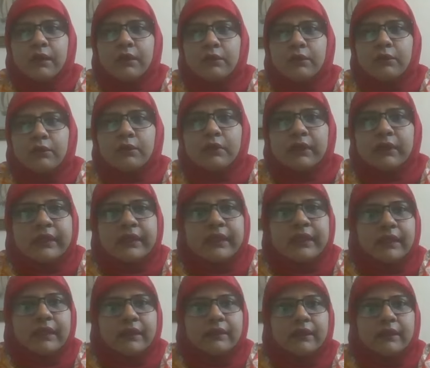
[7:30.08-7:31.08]
told
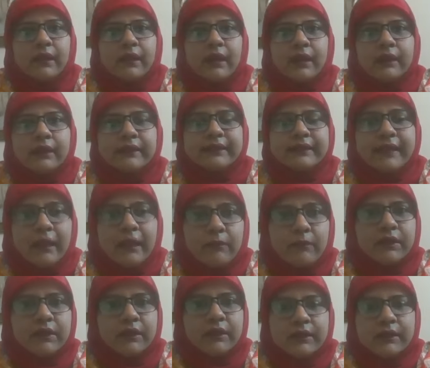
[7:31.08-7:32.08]
the
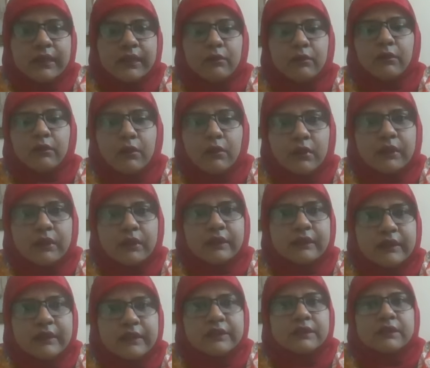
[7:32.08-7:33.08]
examiner that look,
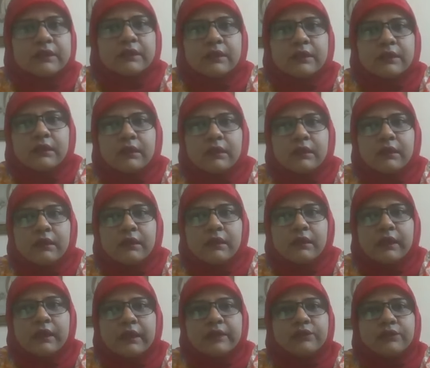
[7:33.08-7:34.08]
this
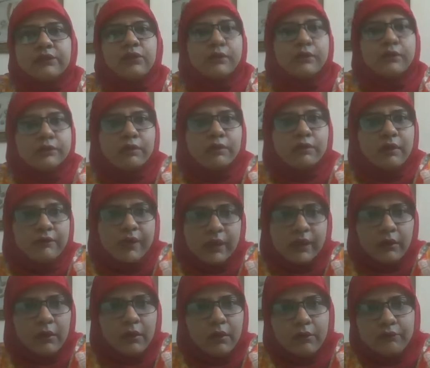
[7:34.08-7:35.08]
is also a
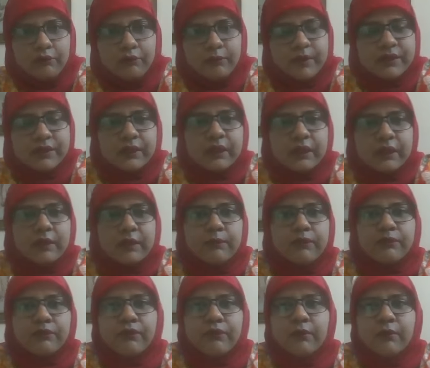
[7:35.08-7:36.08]
way of measuring the
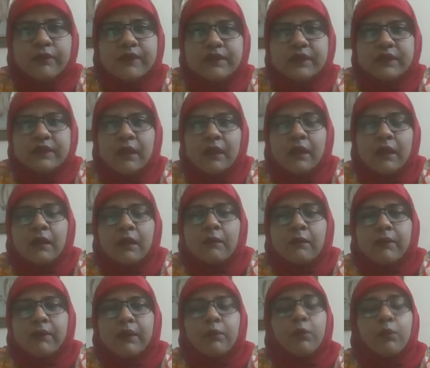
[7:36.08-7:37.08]
performance,
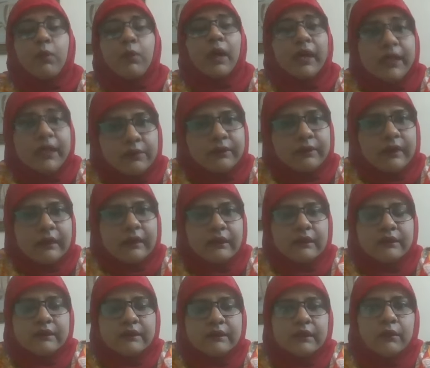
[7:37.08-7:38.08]
but why you think
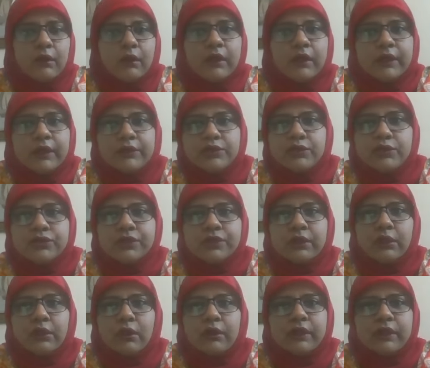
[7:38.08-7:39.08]
it shows a
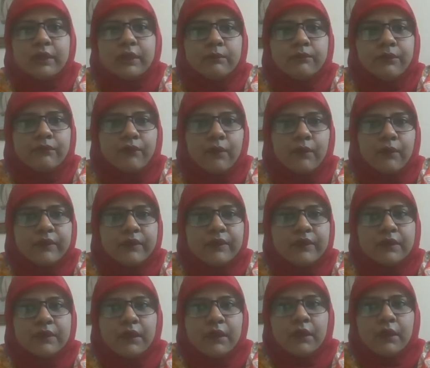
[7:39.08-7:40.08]
long term
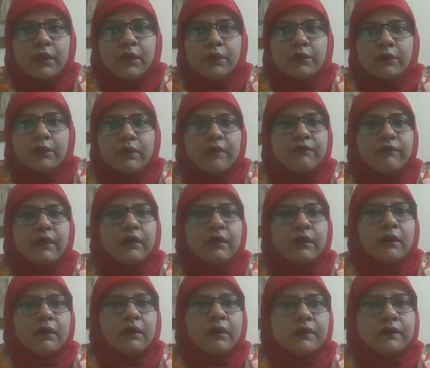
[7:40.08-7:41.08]
performance, you
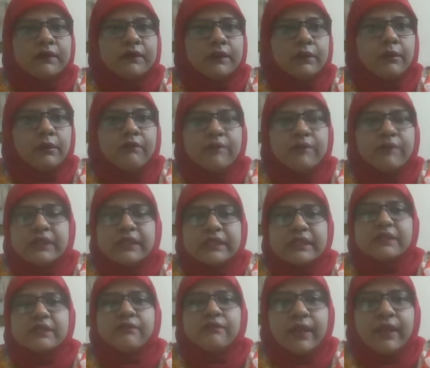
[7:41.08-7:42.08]
haven't you haven't
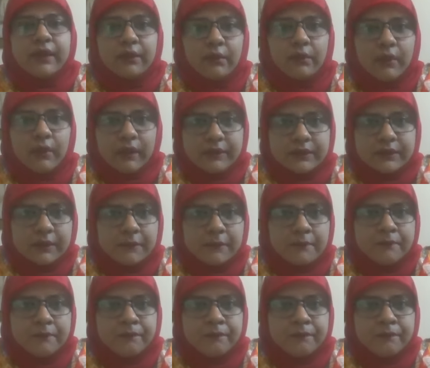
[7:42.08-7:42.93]
justified your answer.